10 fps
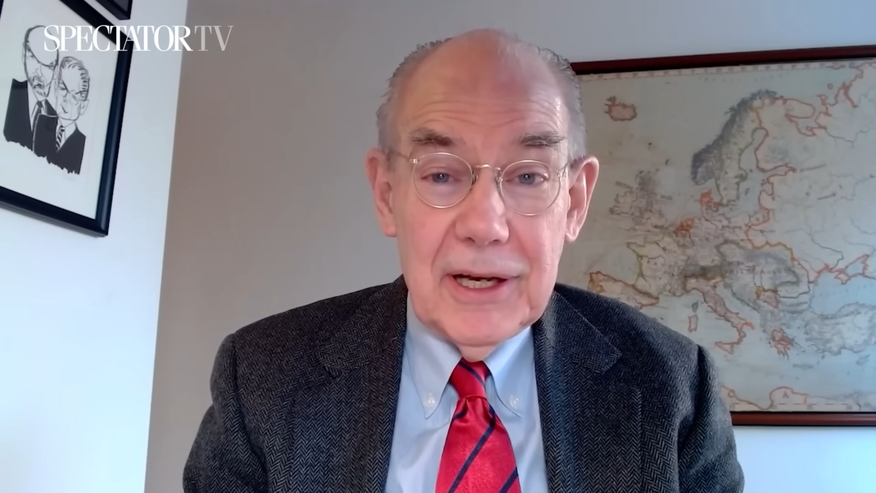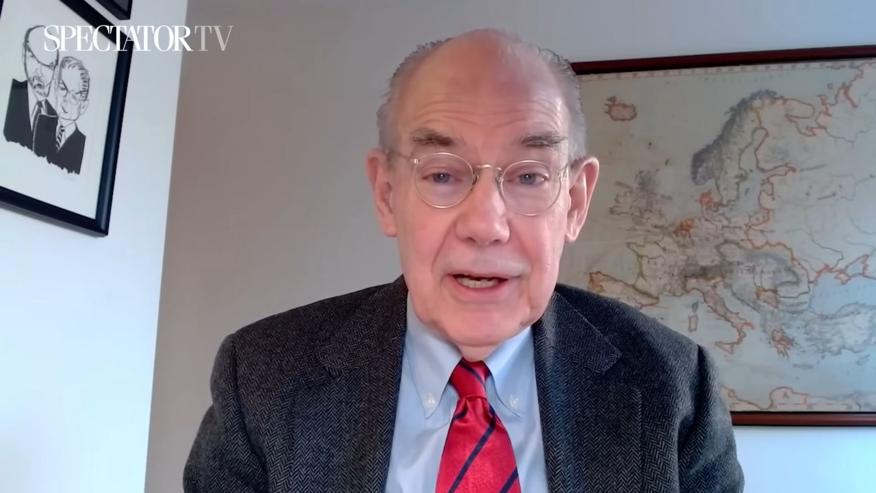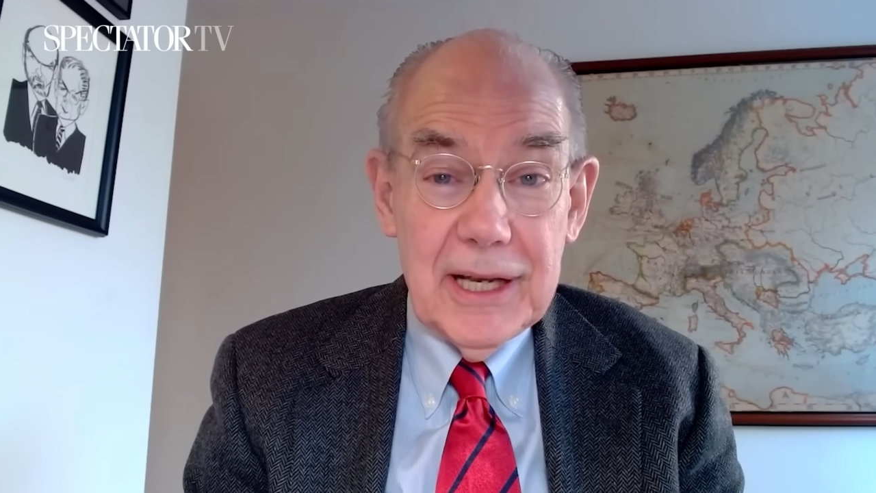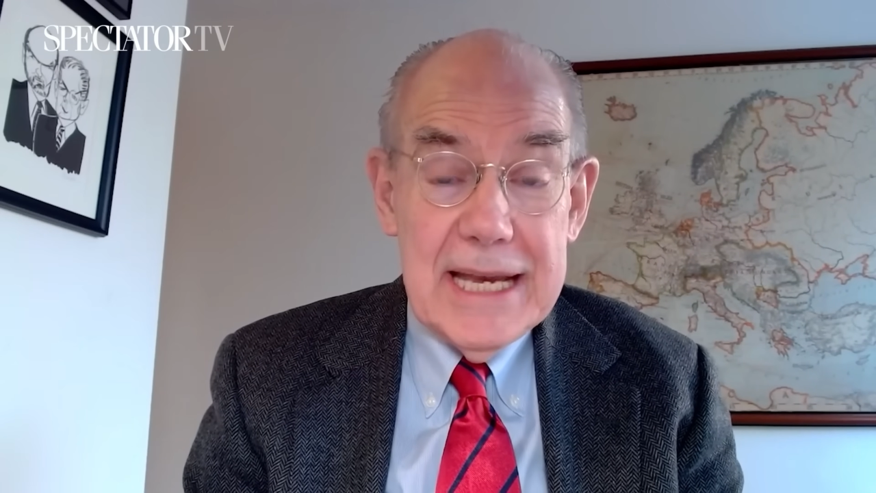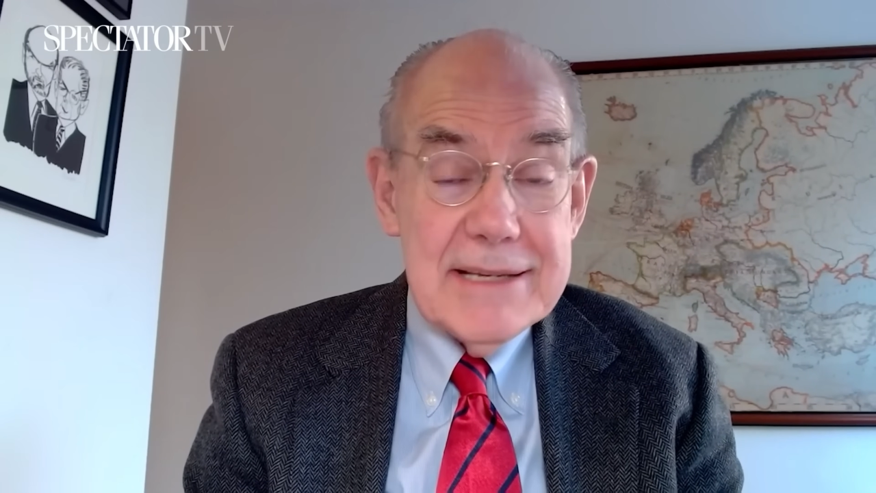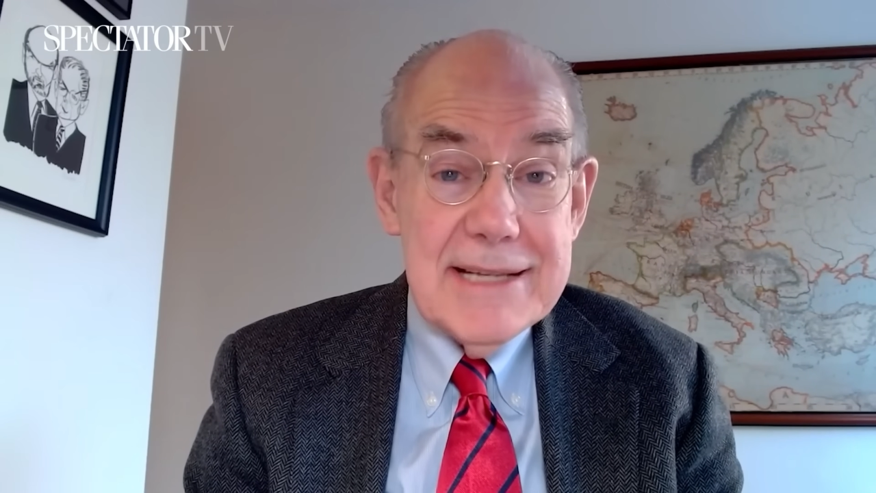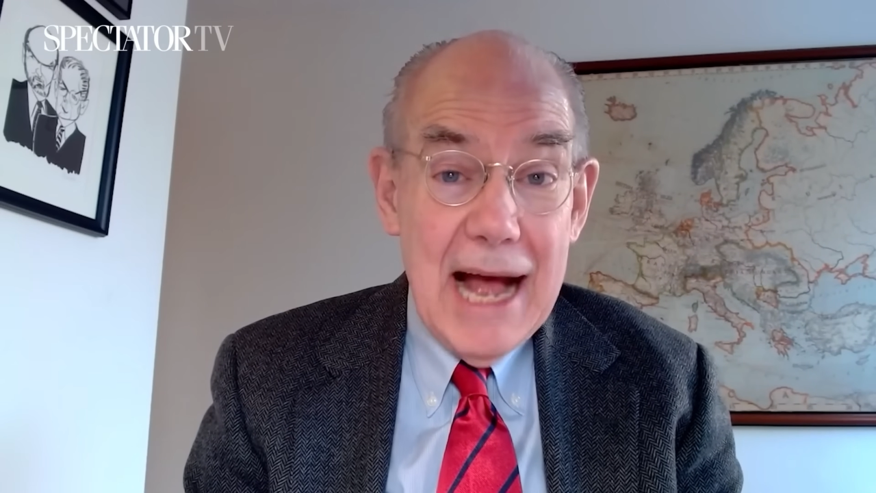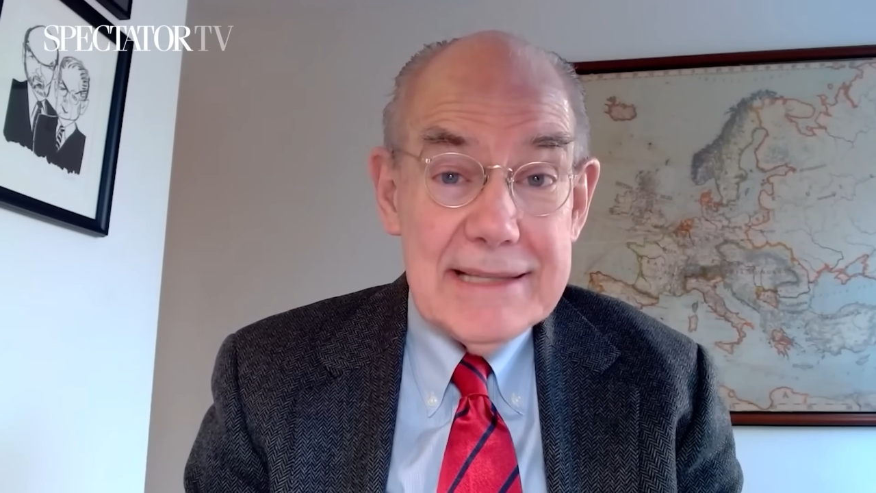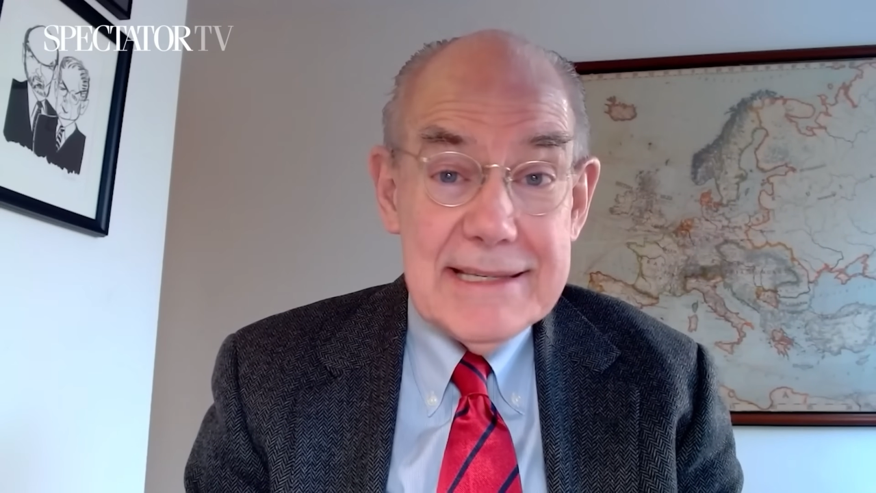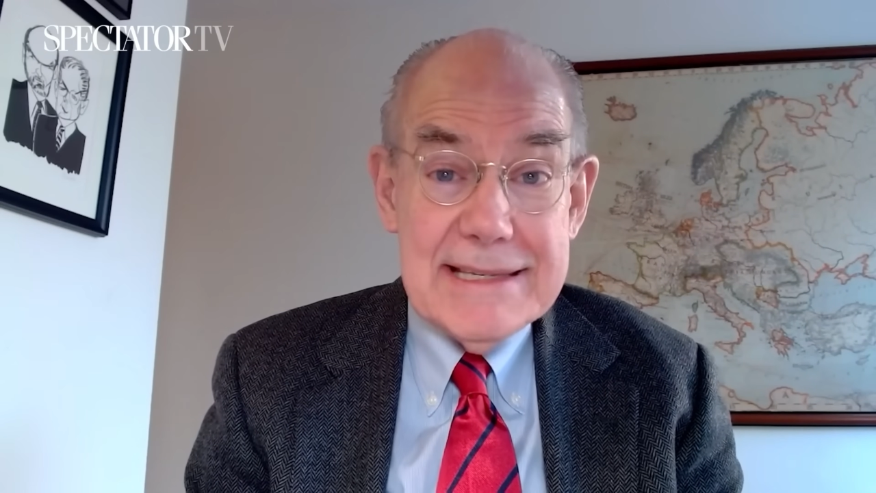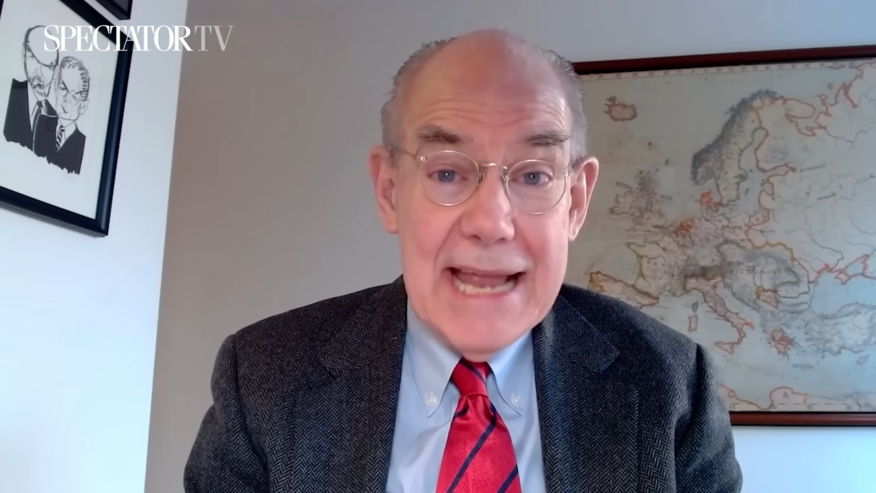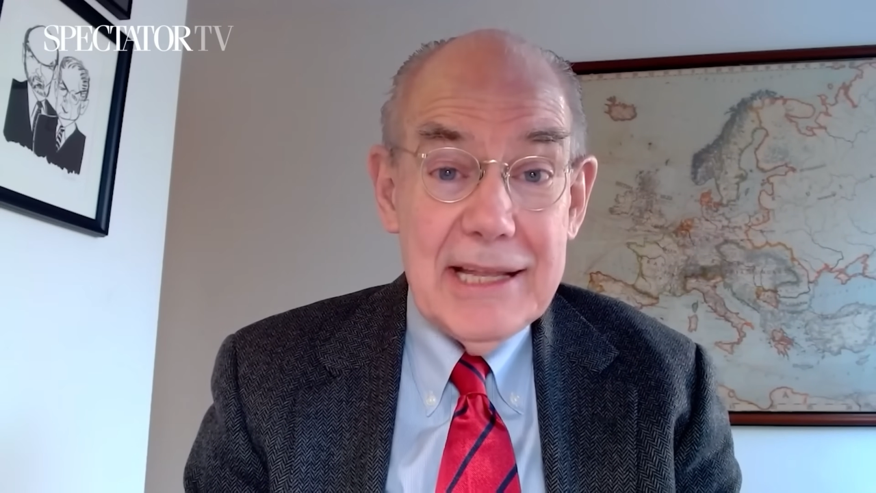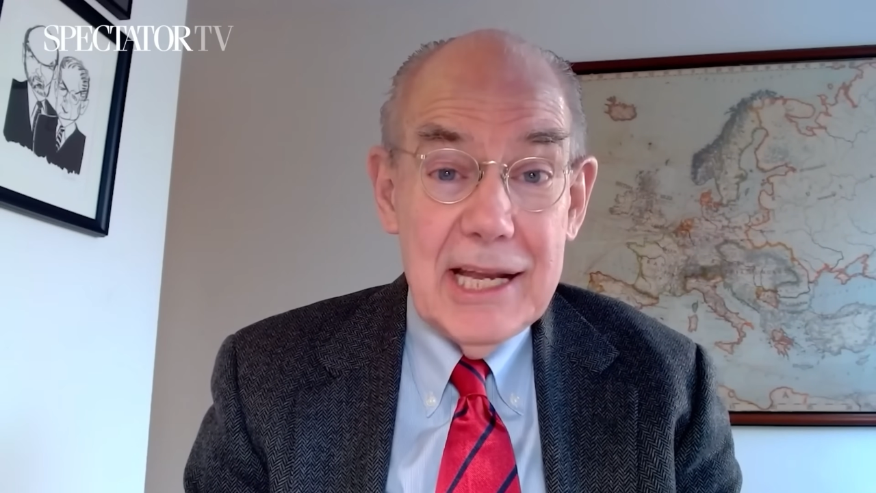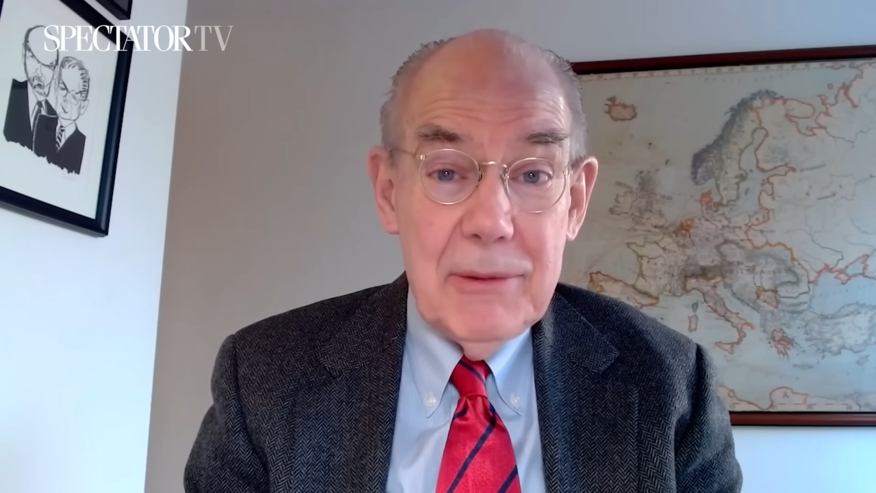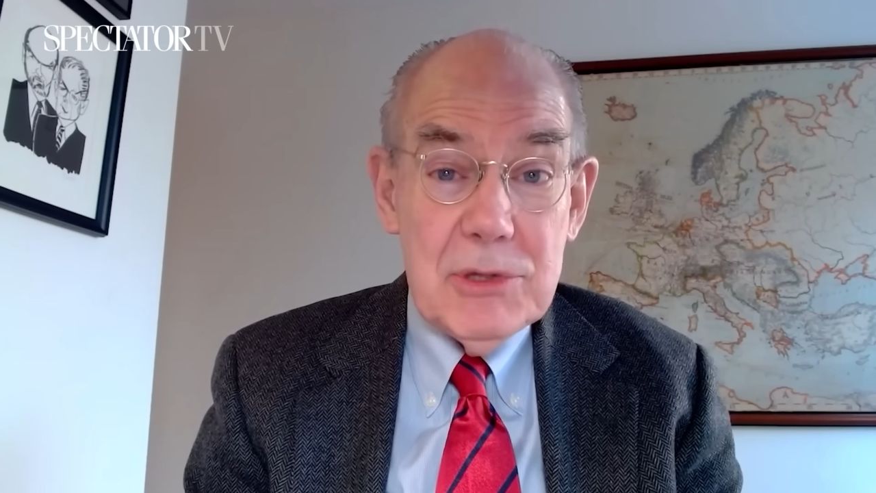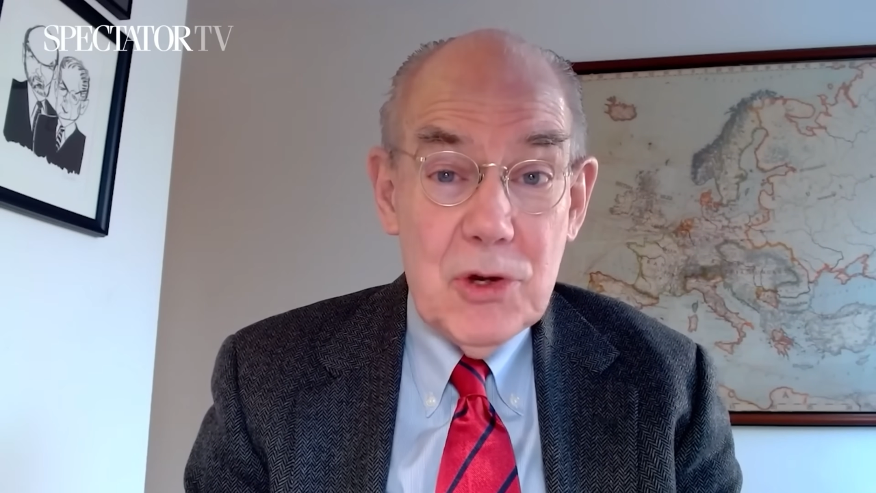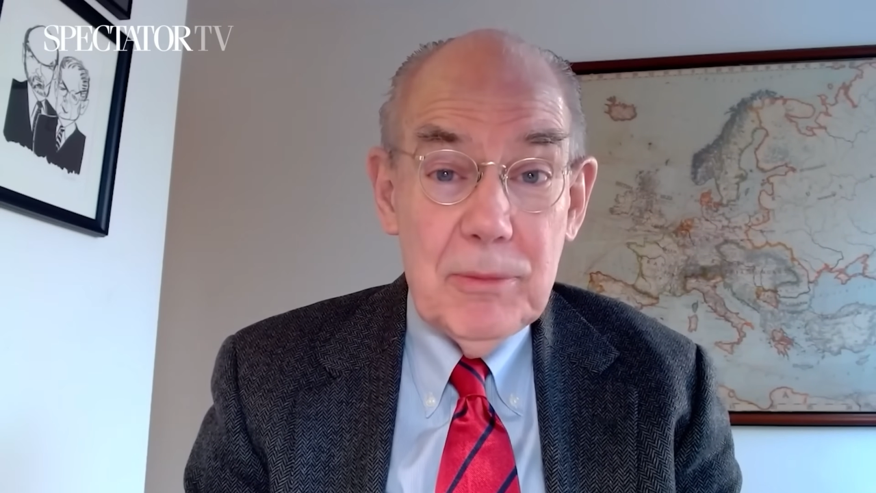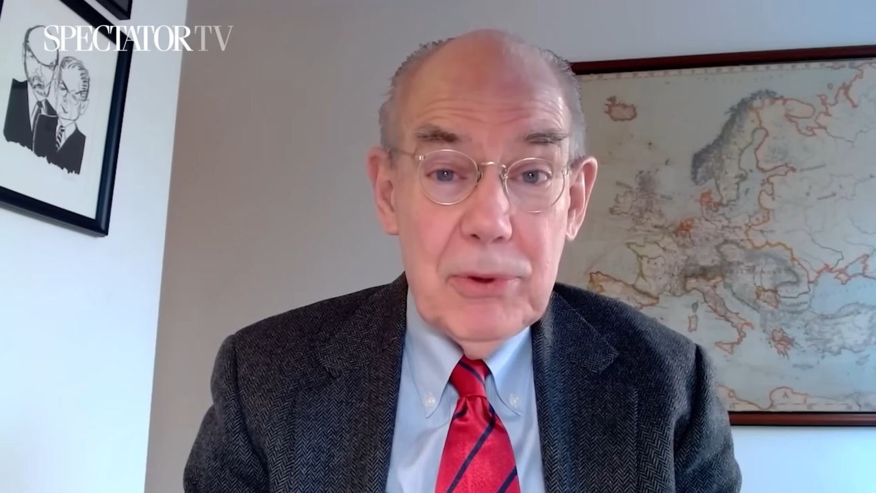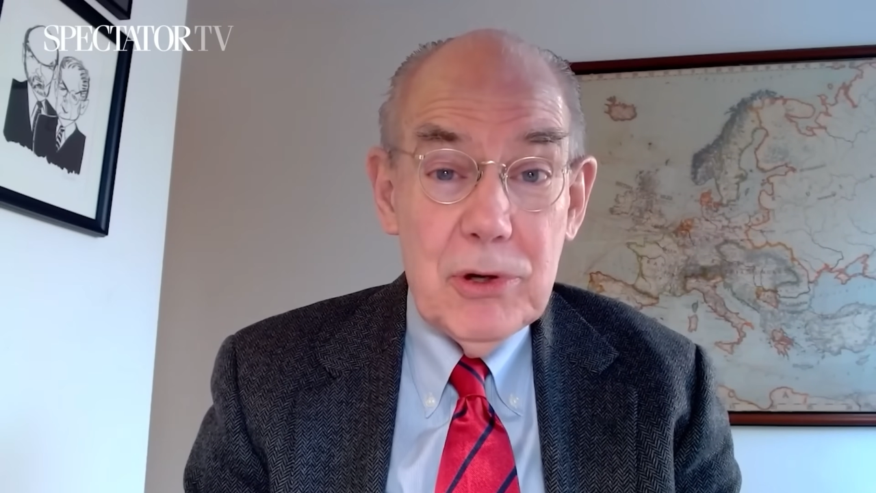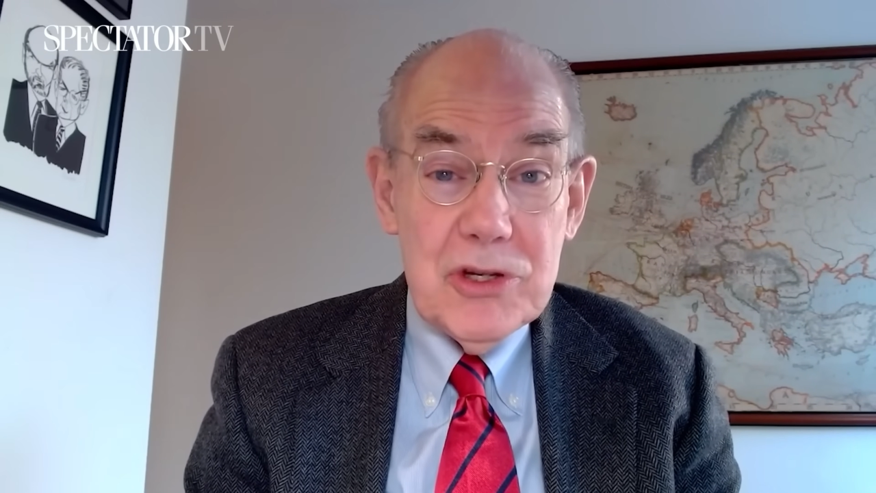He has not said that he was going
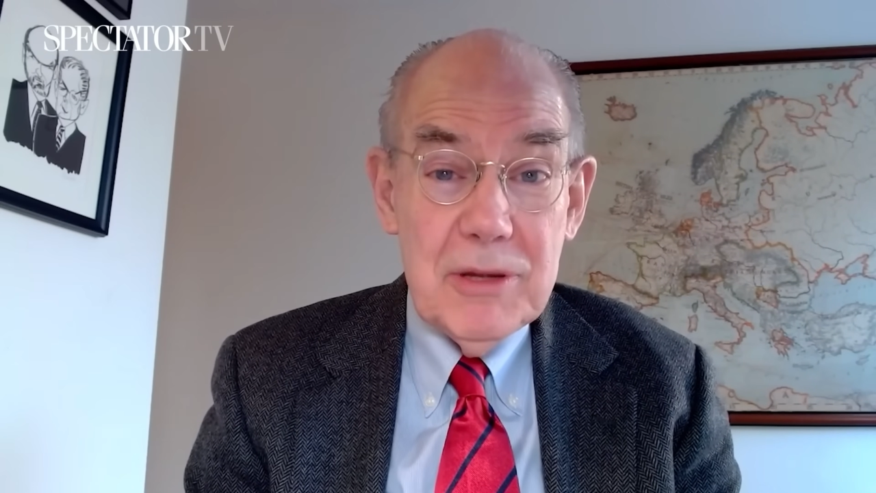to push